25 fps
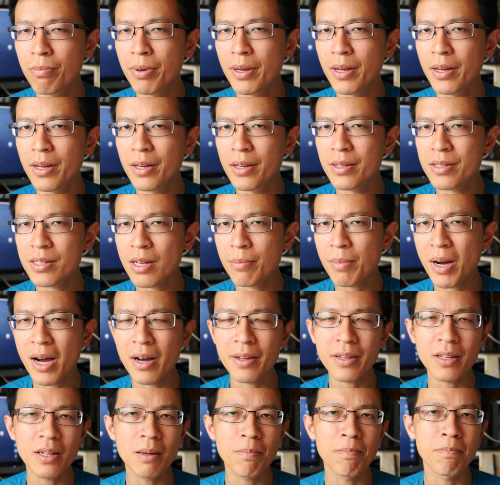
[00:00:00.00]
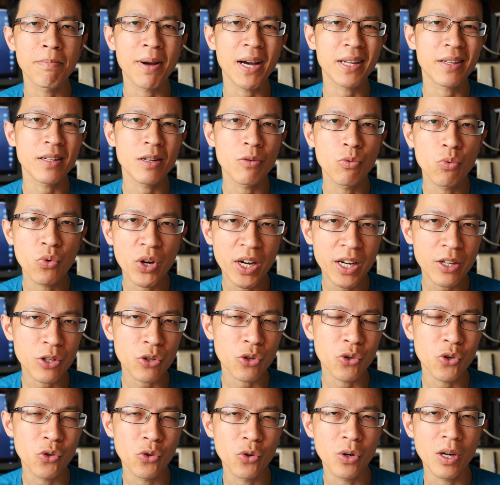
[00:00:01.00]
be some other better way
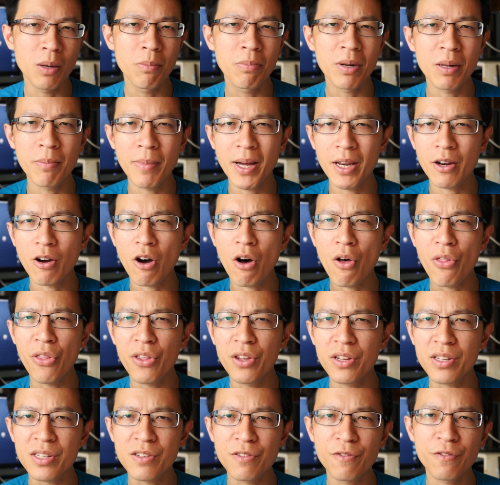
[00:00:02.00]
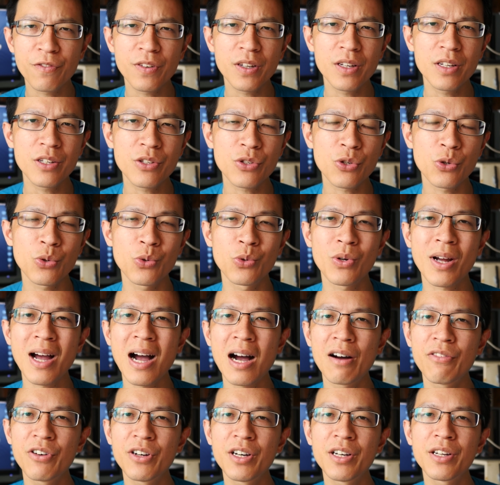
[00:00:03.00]
to implement all these fees to
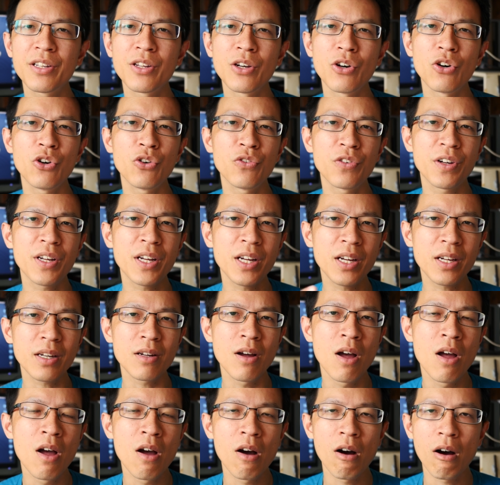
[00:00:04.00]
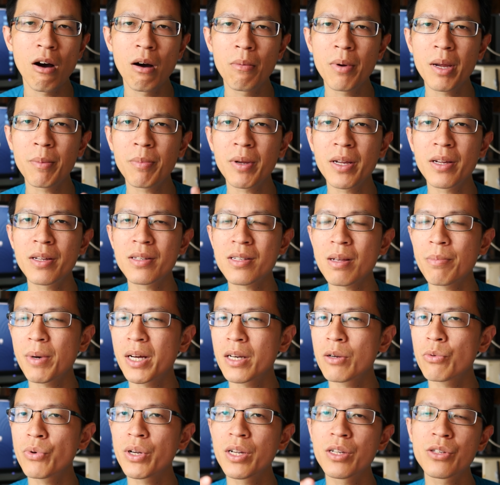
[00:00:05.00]
cover the overhead, or maybe some
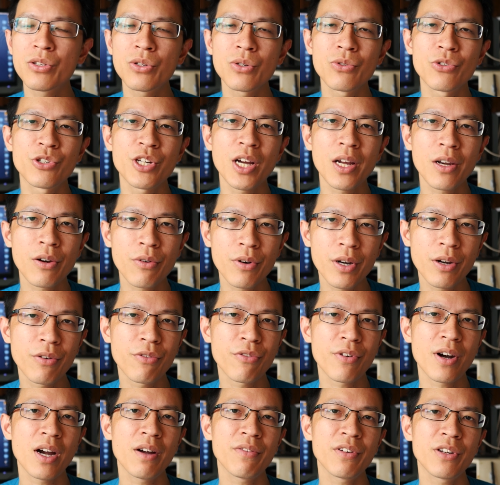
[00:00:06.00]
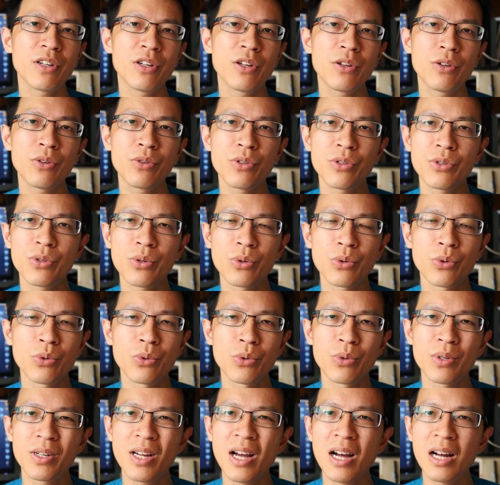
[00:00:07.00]
other ways to generate revenues
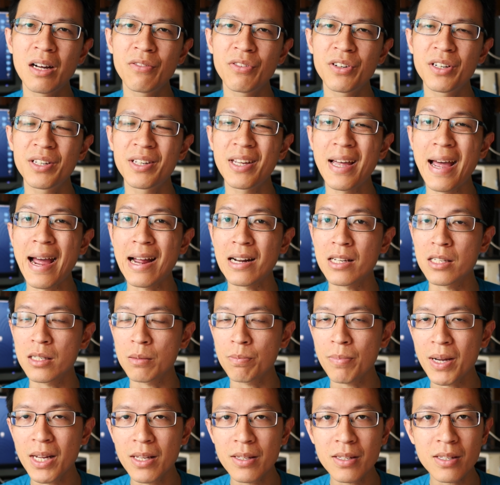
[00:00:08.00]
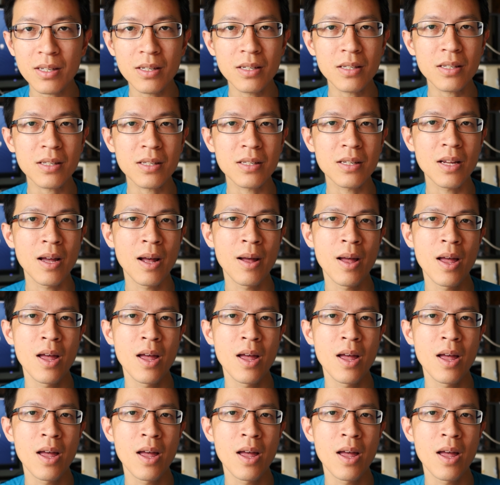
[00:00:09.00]
to cover the expenses.